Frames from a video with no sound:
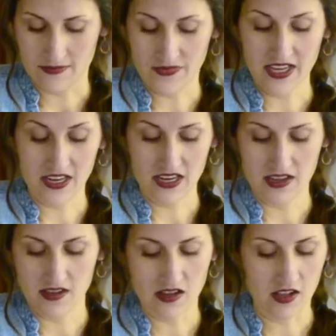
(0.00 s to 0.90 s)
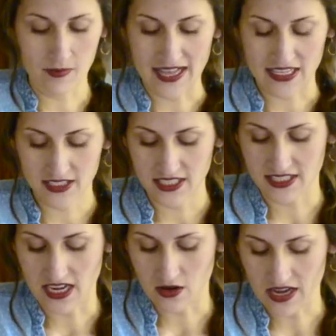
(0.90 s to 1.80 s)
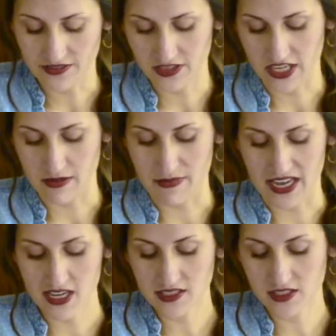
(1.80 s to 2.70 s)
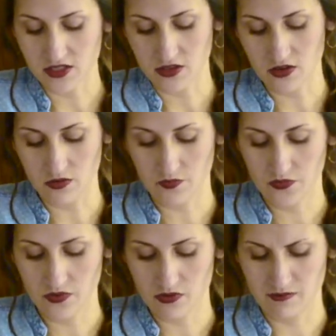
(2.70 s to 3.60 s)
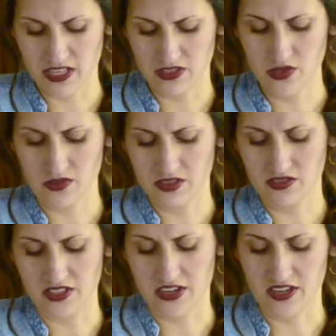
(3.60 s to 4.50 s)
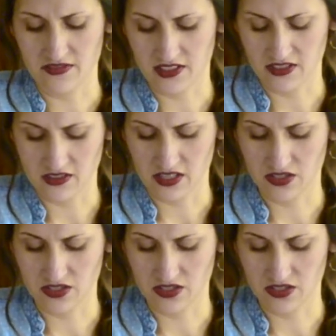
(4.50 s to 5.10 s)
It all balances out after it bakes, so don't be too concerned if it's looking